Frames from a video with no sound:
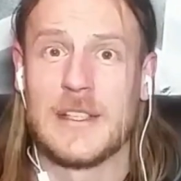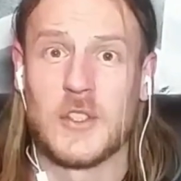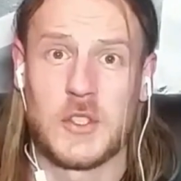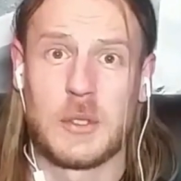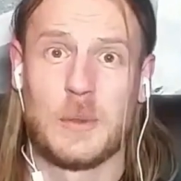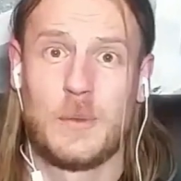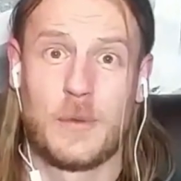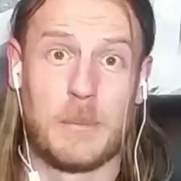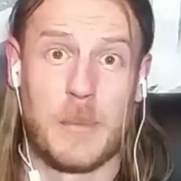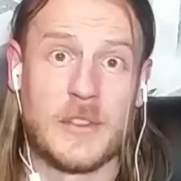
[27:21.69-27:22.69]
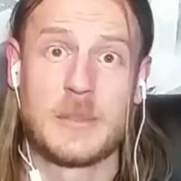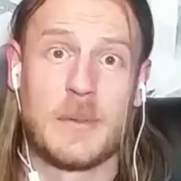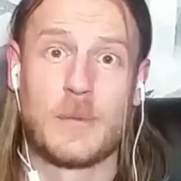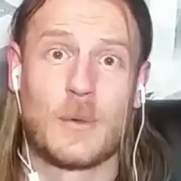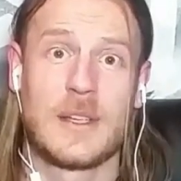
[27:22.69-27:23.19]
in school for months
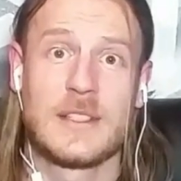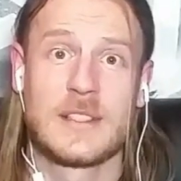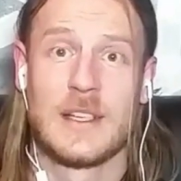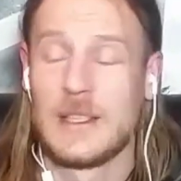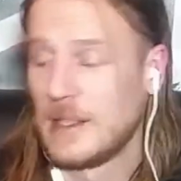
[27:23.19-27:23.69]
before this.